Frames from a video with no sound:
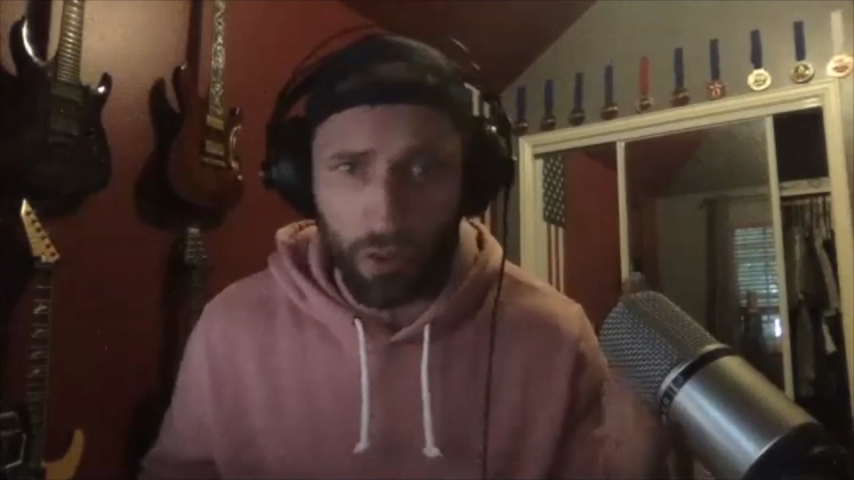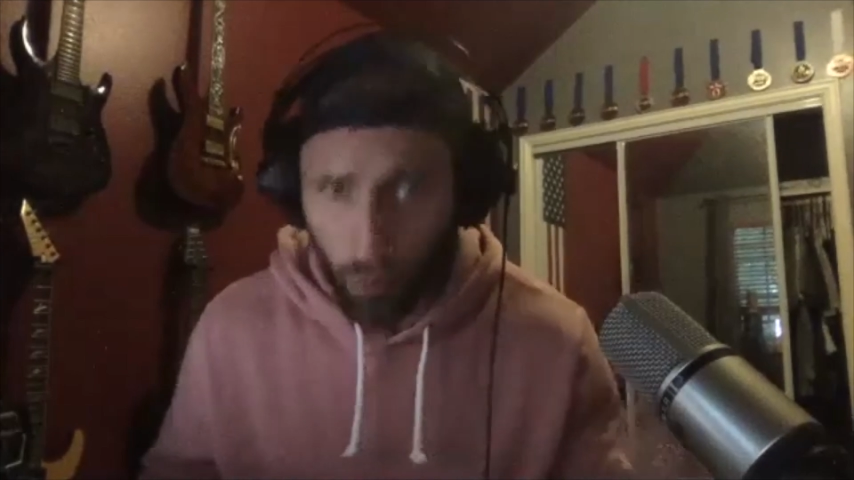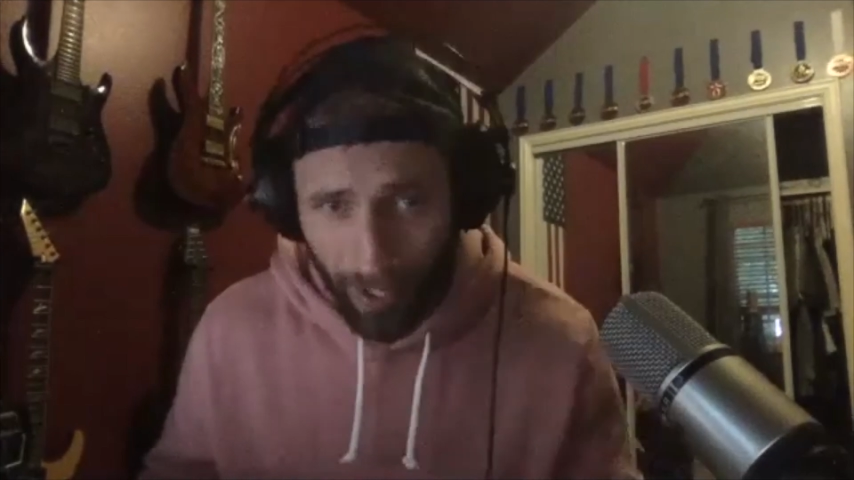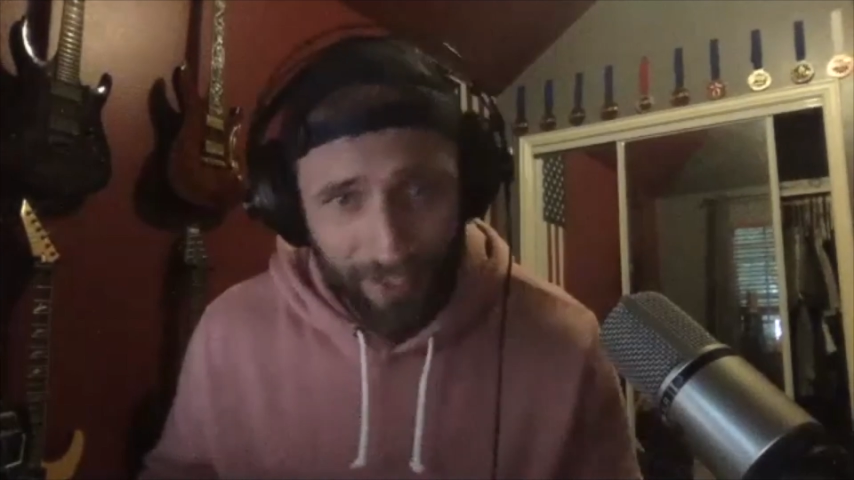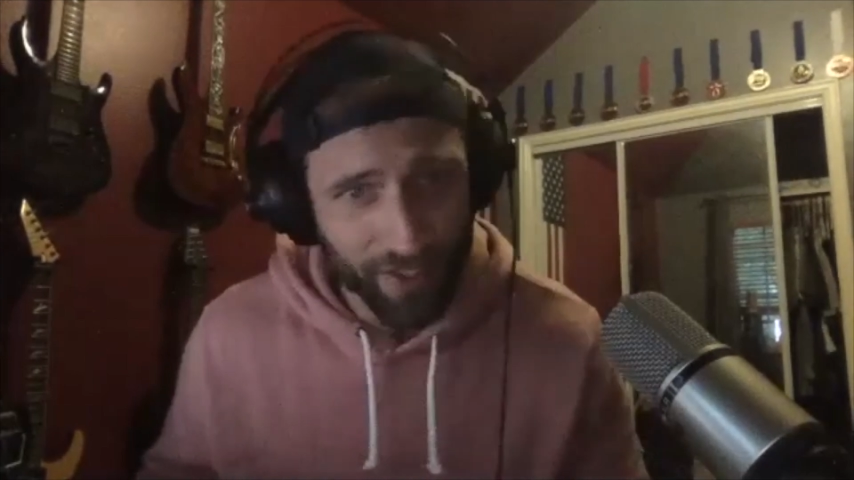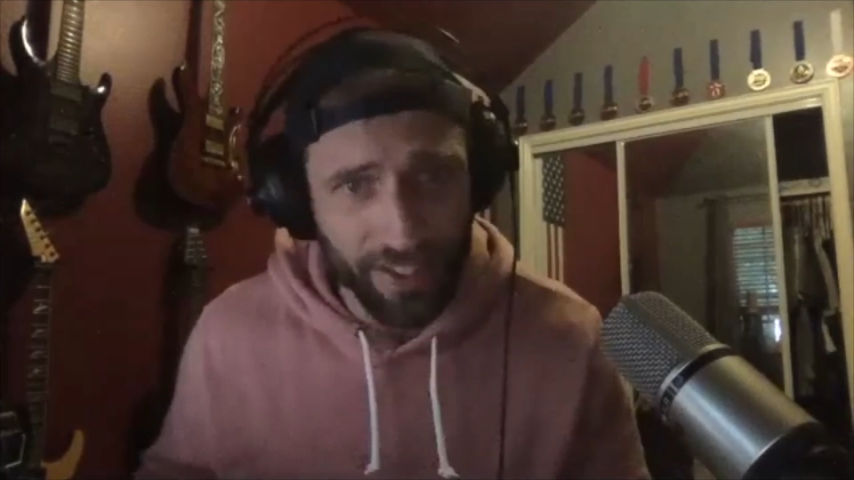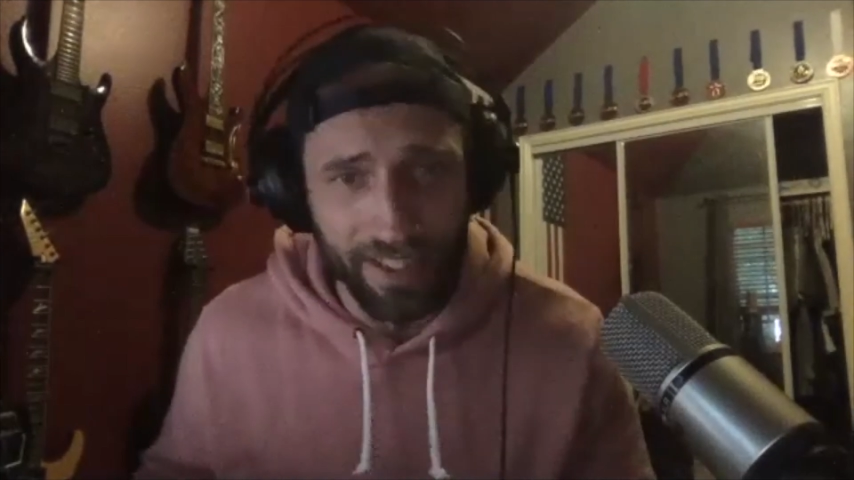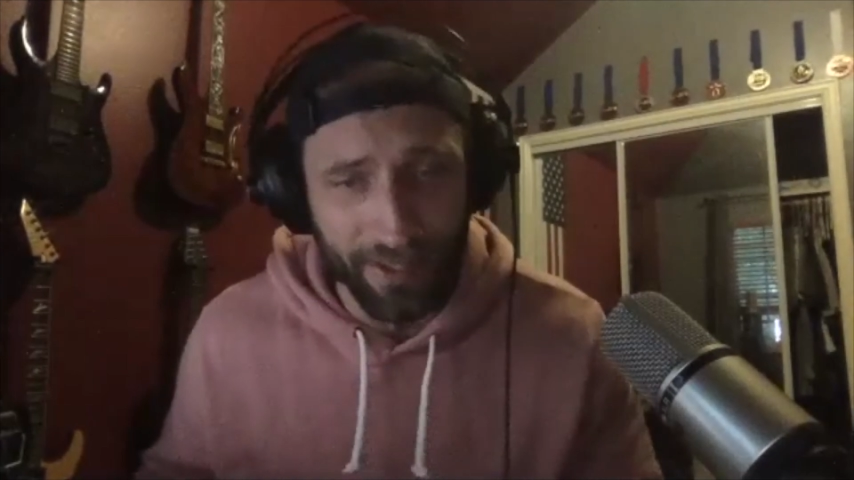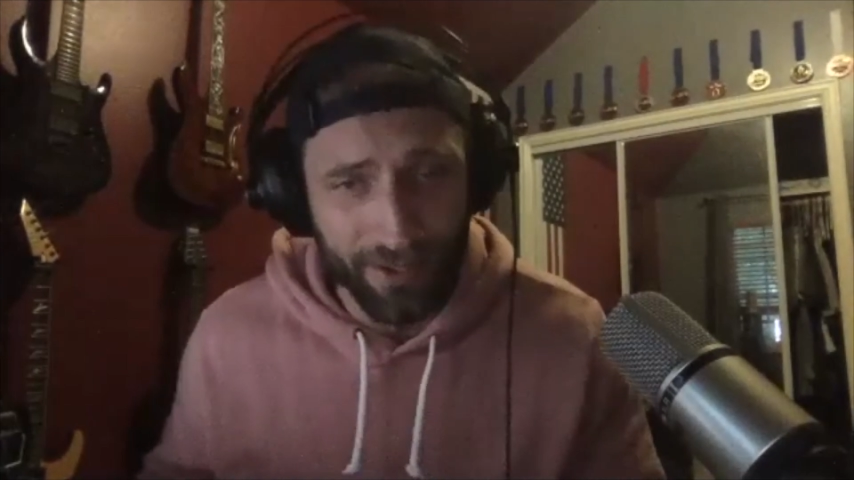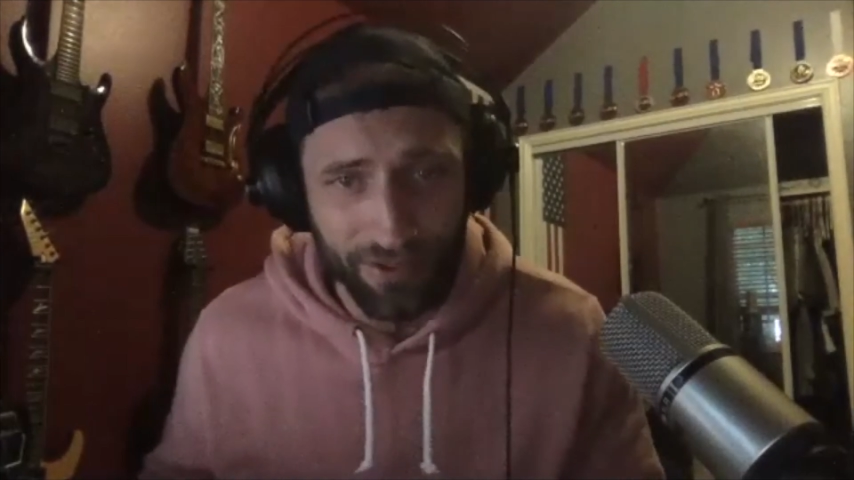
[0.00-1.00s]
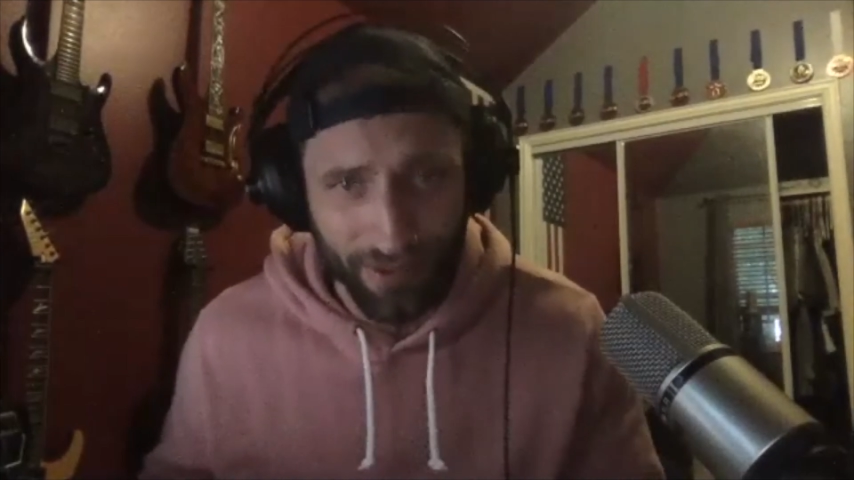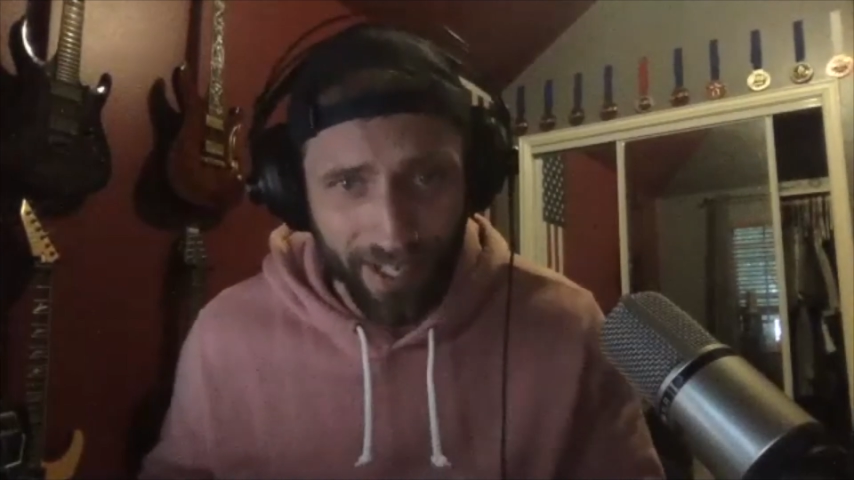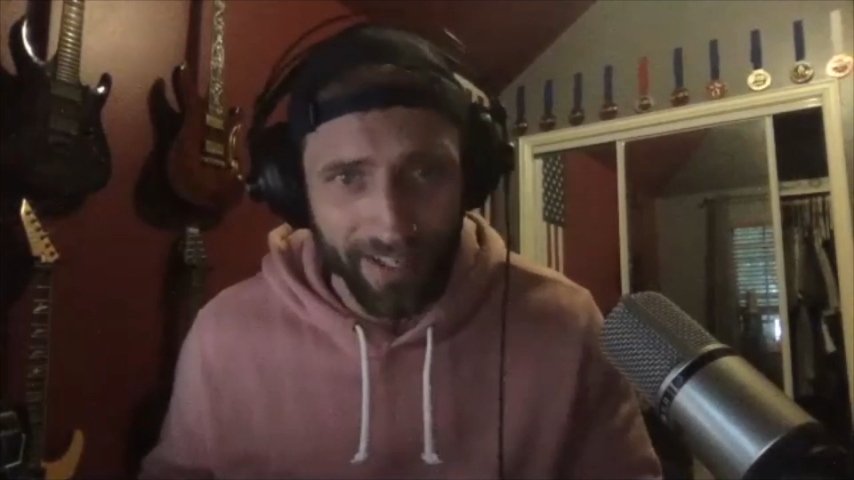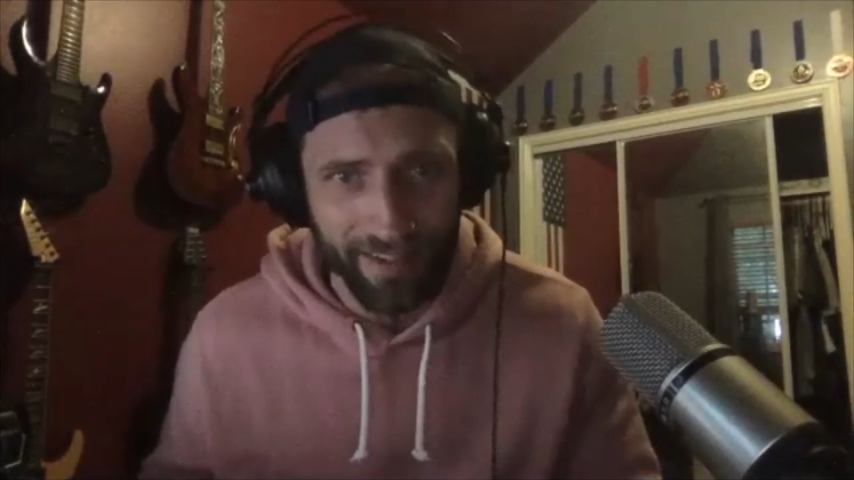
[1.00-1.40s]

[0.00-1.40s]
questioning your strength?